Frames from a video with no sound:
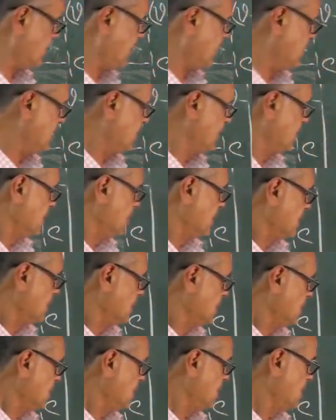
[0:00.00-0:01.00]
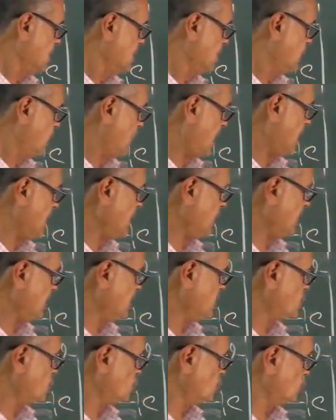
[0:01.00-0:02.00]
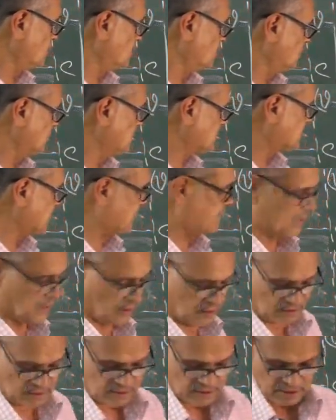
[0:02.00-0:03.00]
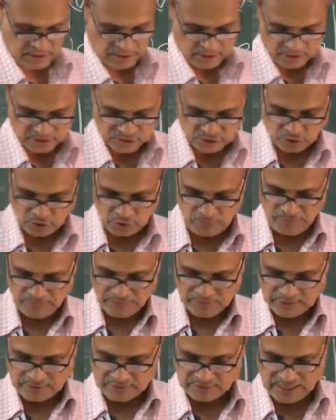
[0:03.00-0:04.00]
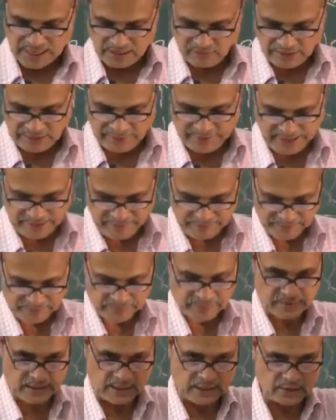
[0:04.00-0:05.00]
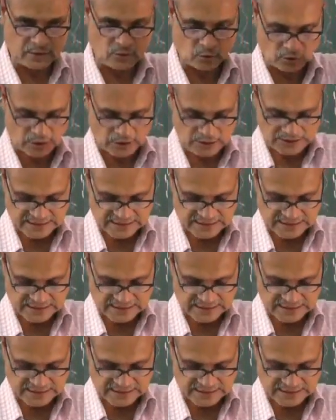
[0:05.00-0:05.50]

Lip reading: be 5 and 2, it will be 7. So there will be a total